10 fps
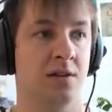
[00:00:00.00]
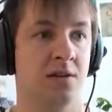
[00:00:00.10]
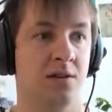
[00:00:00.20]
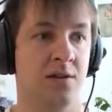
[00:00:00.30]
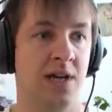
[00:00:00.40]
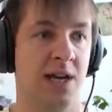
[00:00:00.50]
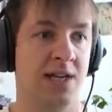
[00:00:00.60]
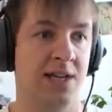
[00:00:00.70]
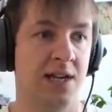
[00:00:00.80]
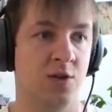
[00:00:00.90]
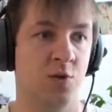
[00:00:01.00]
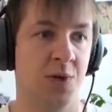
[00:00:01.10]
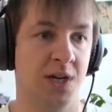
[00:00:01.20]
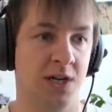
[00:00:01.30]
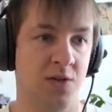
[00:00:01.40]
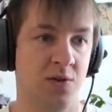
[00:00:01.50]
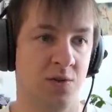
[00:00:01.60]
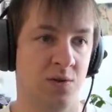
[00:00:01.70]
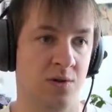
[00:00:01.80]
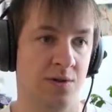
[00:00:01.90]
So yeah, let's head quickly
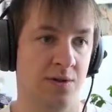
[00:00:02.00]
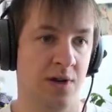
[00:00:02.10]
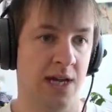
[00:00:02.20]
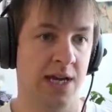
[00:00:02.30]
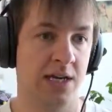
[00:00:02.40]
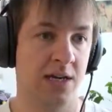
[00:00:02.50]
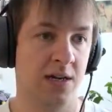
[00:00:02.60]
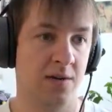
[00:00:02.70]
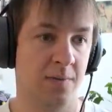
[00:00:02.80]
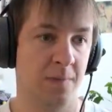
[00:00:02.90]
to the lake here.